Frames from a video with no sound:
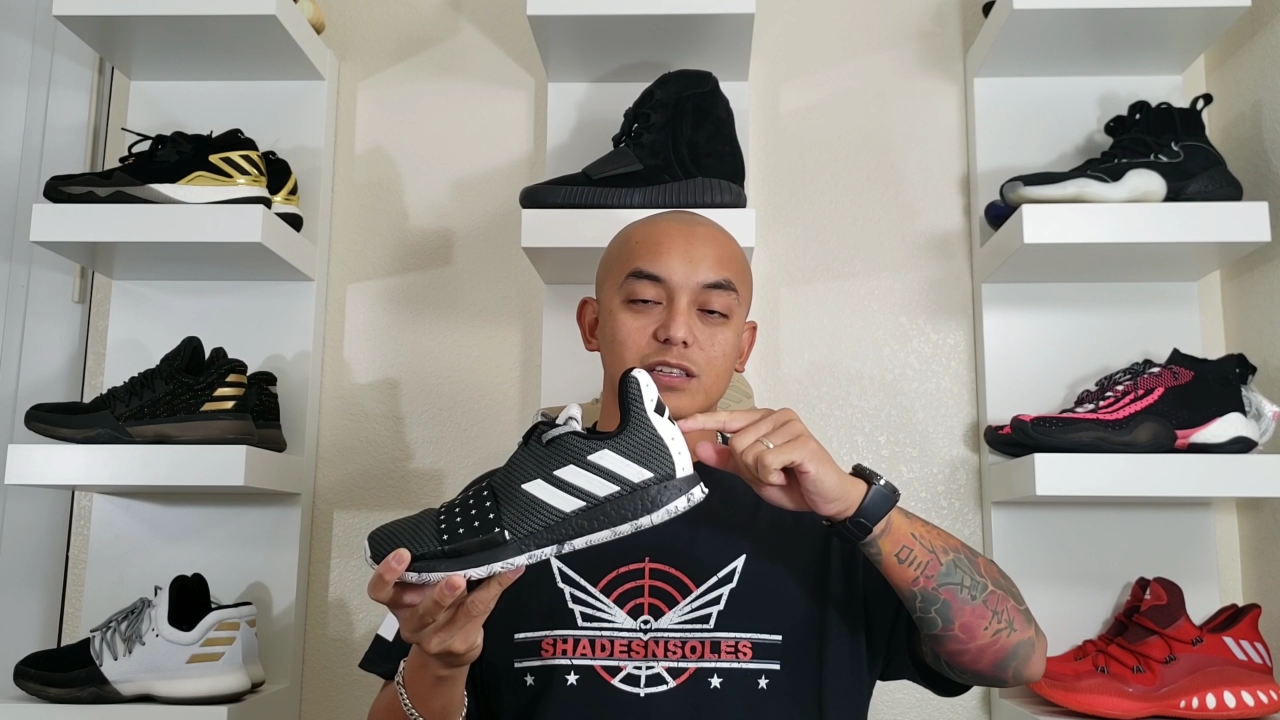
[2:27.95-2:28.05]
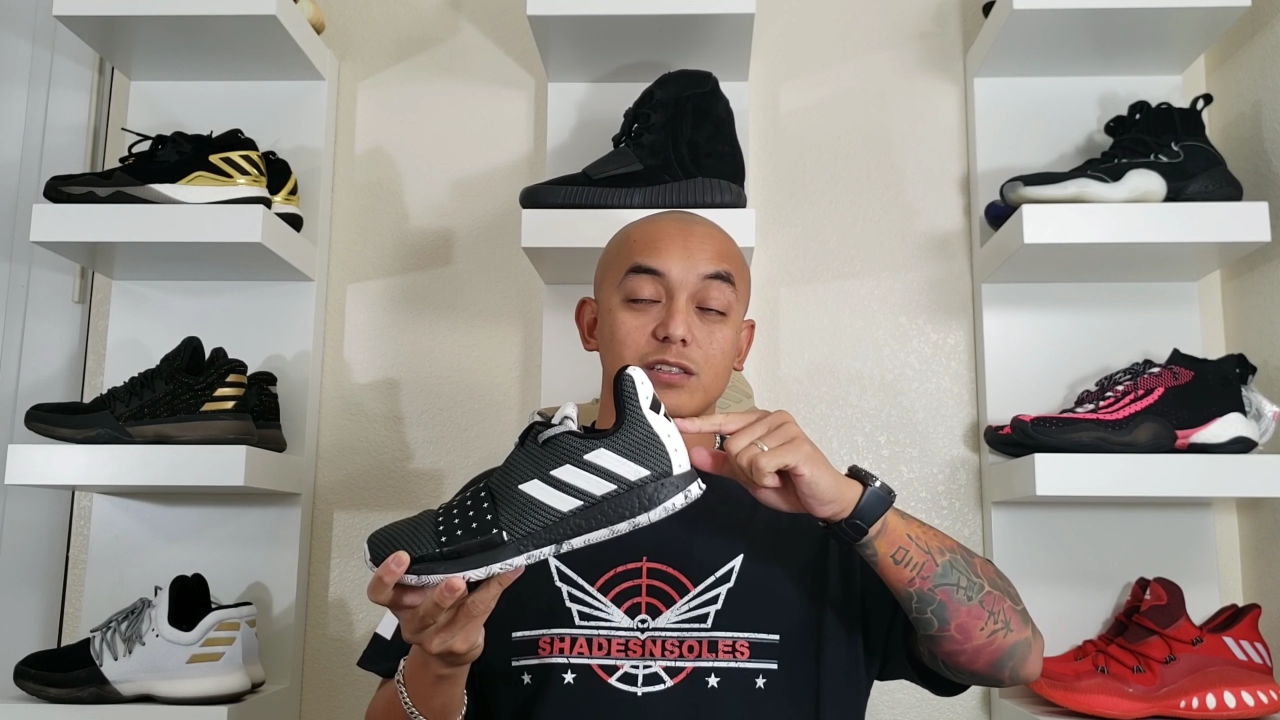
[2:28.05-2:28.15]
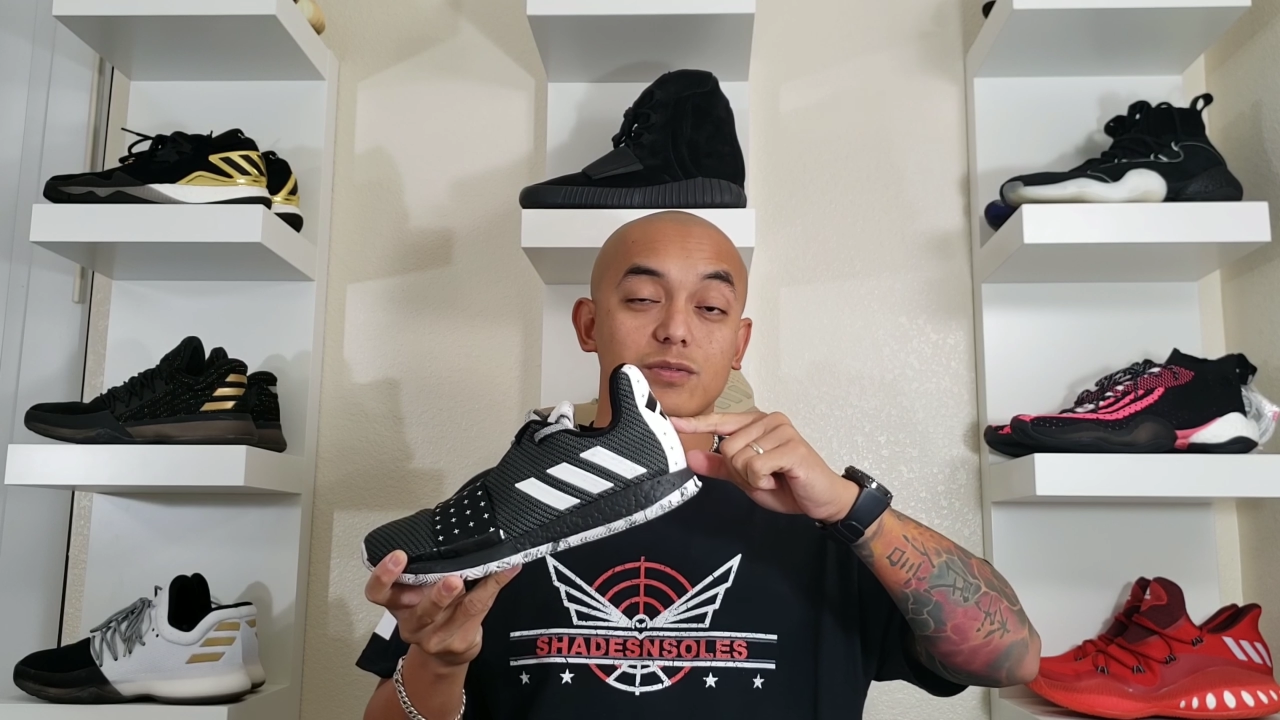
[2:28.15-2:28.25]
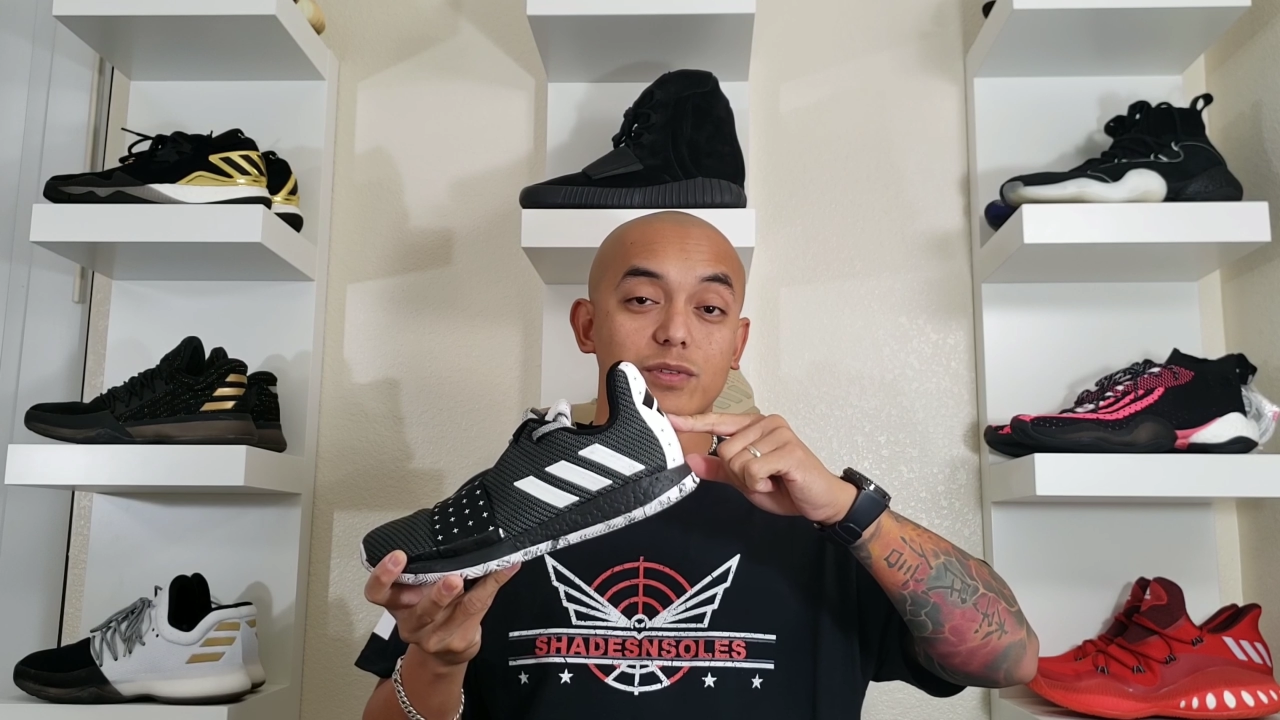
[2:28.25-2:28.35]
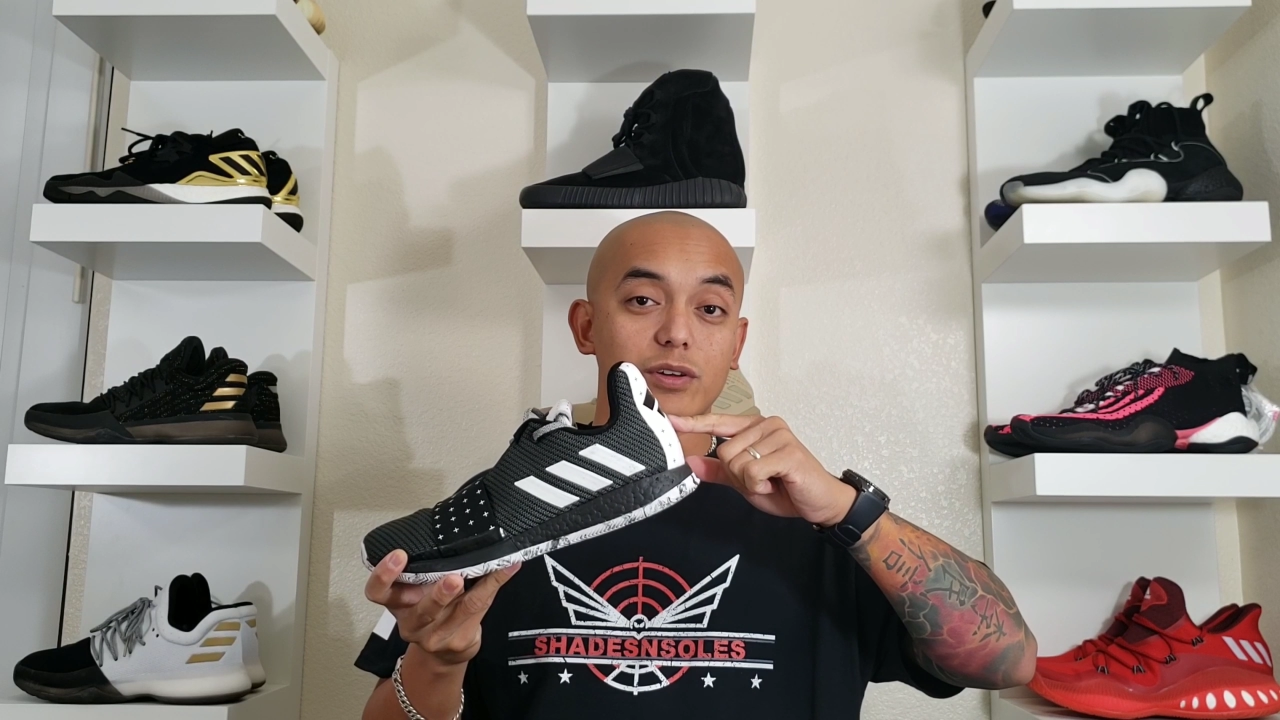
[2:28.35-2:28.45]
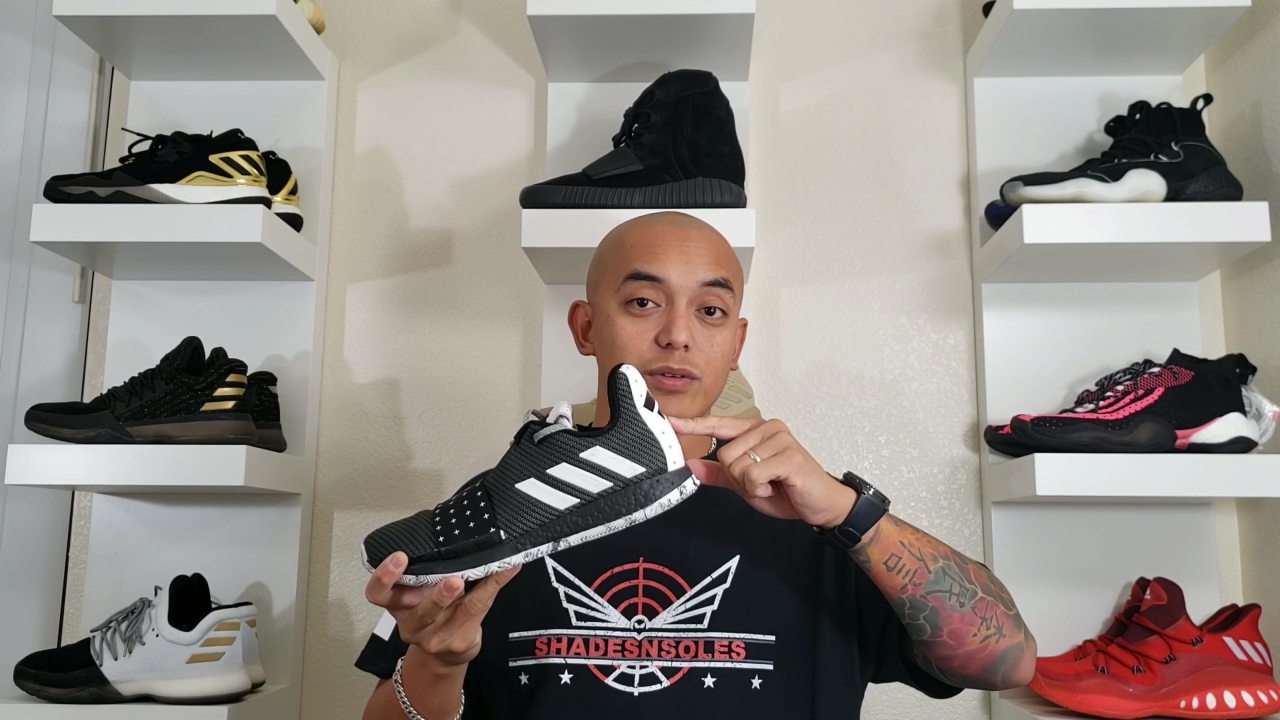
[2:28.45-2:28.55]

is very